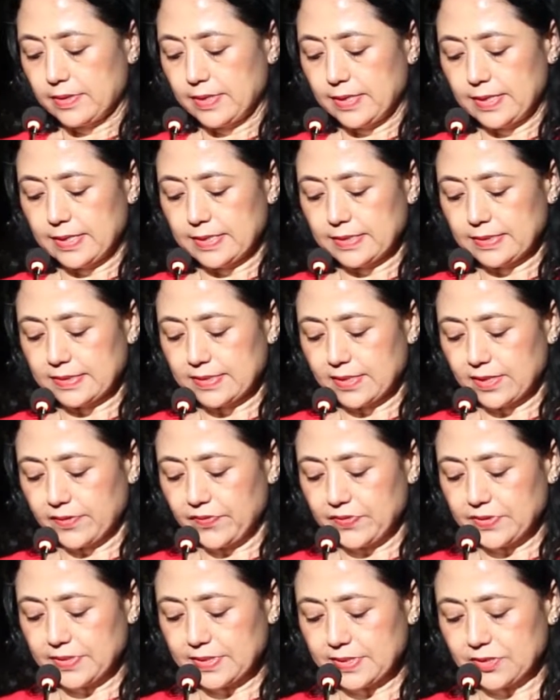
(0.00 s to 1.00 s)
These
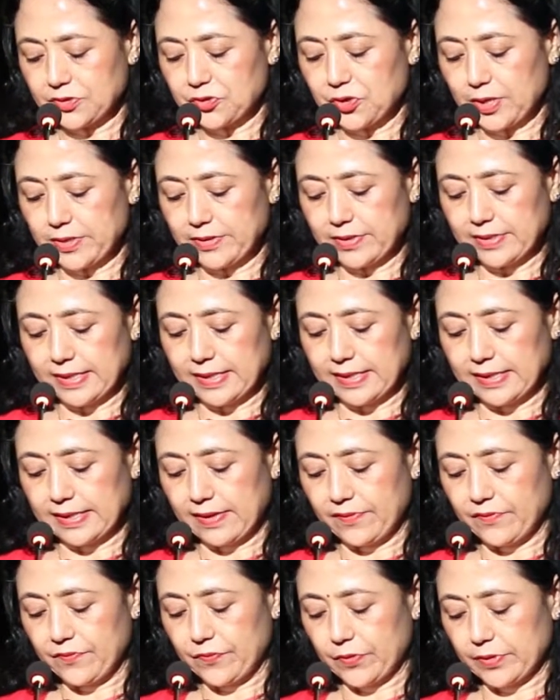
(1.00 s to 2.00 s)
services generate
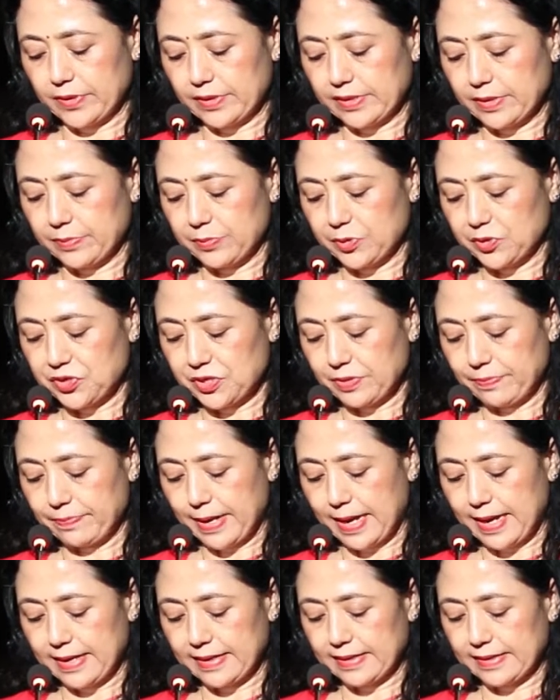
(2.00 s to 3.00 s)
income for the commercial
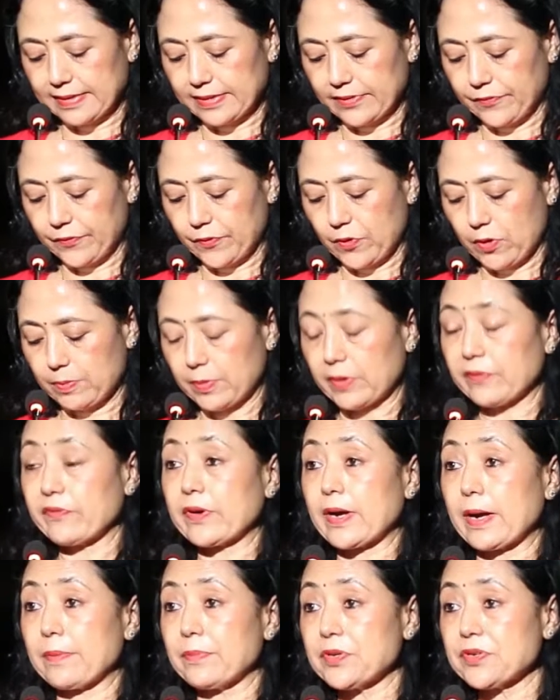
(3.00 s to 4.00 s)
bank in the form
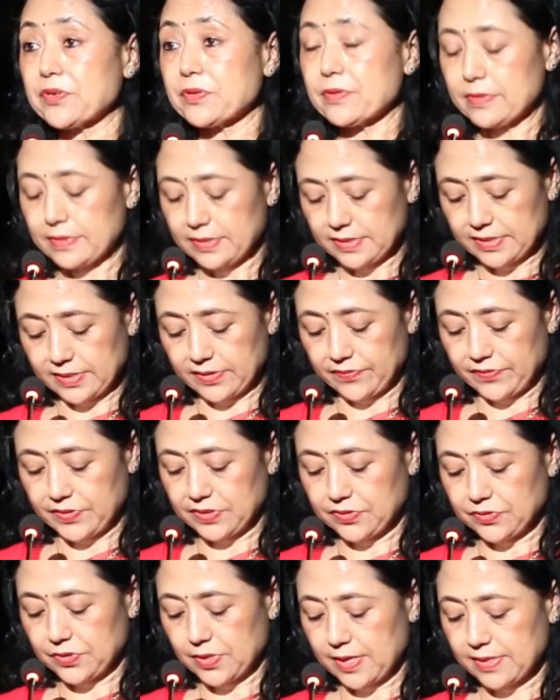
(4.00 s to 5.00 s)
of commissions,
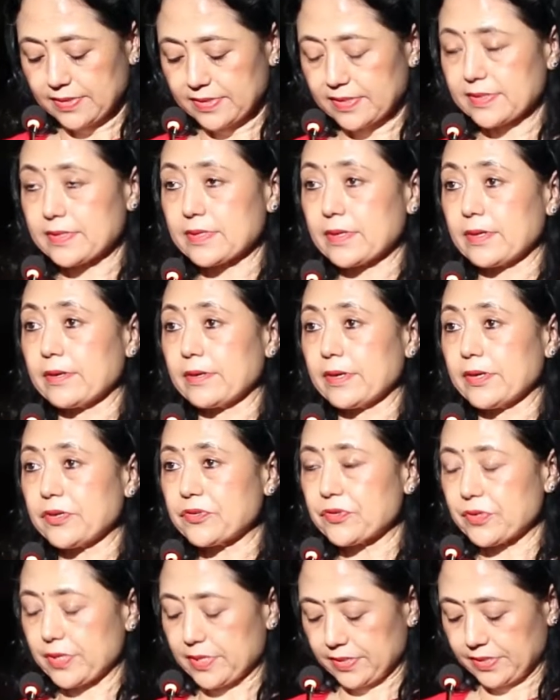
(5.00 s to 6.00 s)
service charges, or
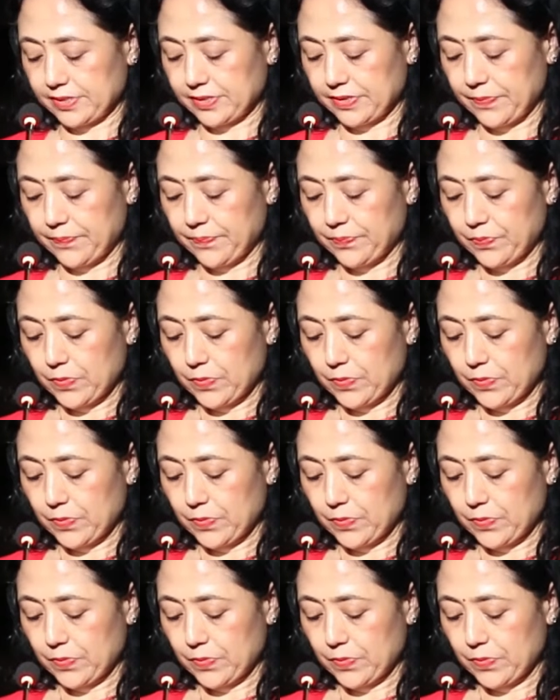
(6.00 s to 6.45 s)
interest,